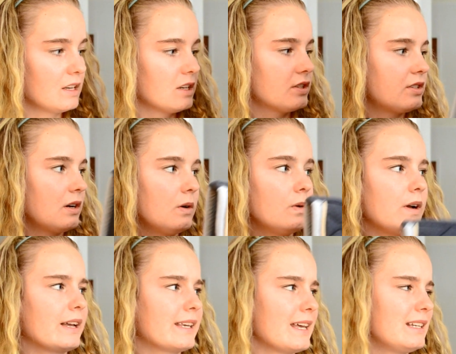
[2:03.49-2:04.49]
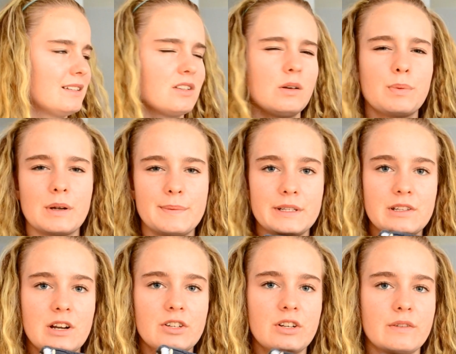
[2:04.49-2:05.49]
So again, it's all purpose,
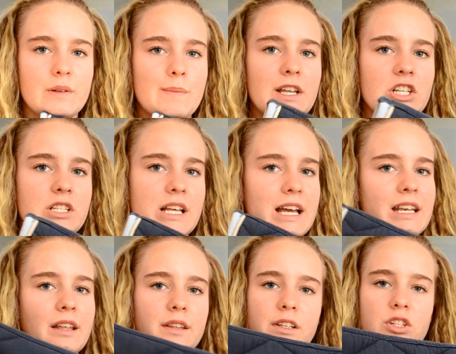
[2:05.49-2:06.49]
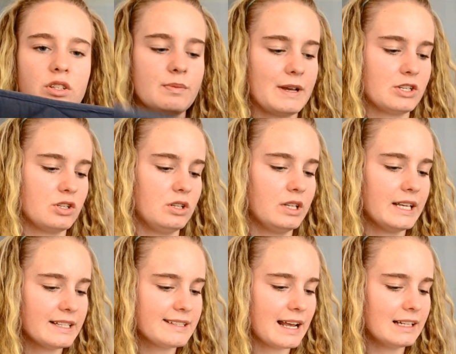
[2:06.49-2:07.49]
not sure if I mentioned that, nothing too special.
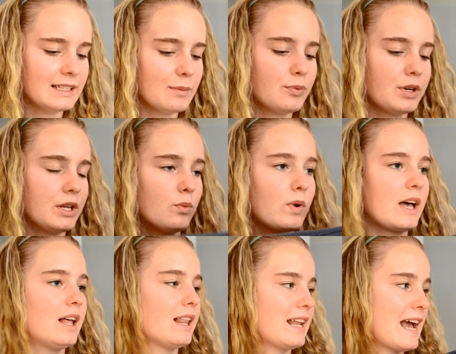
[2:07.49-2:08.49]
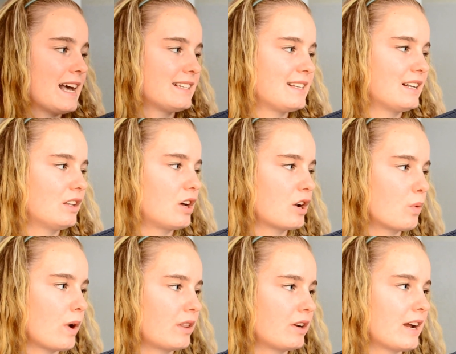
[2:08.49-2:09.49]
It's held up pretty well, it has seen a lot of
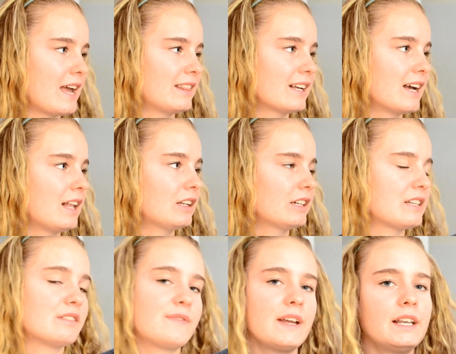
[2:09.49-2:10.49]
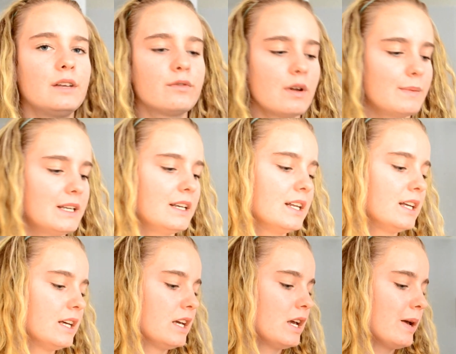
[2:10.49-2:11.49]
weather, and the color is fading from it.
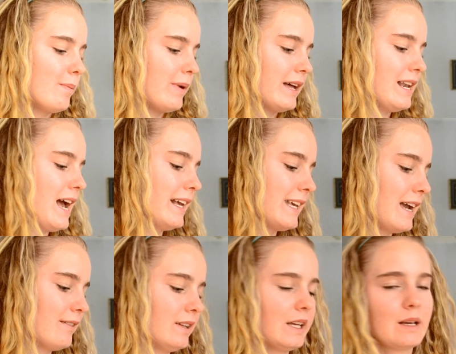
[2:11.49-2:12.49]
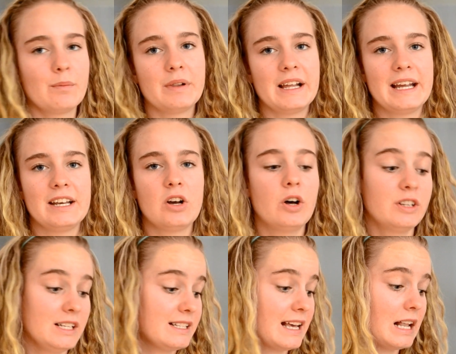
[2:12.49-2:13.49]
But I can't really complain. All
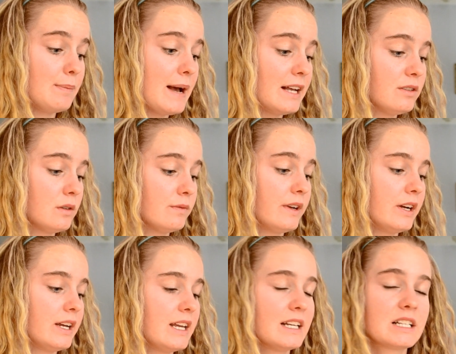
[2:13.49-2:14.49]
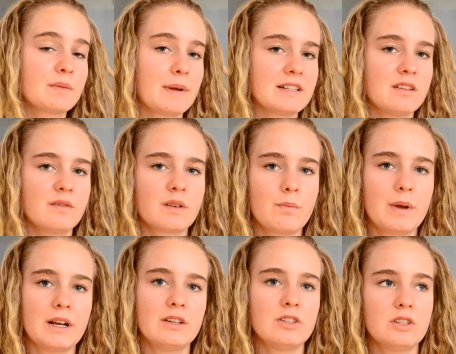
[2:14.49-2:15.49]
these saddle pads are very inexpensive
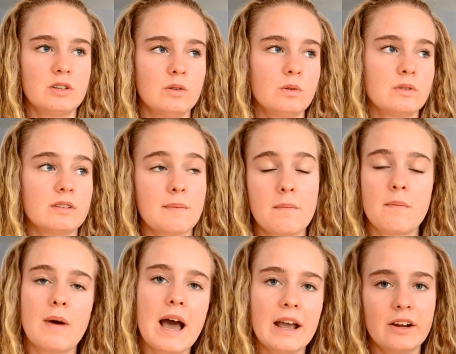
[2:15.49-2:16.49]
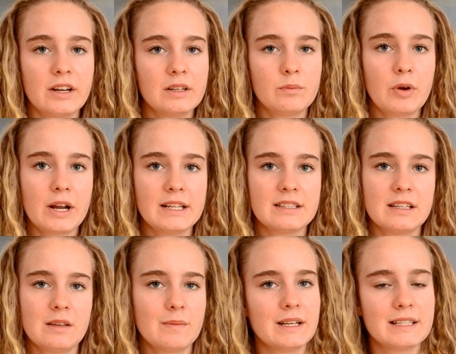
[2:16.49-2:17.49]
compared to some higher end brands that
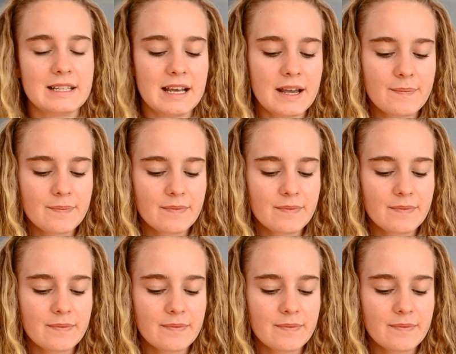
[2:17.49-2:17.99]
you might say.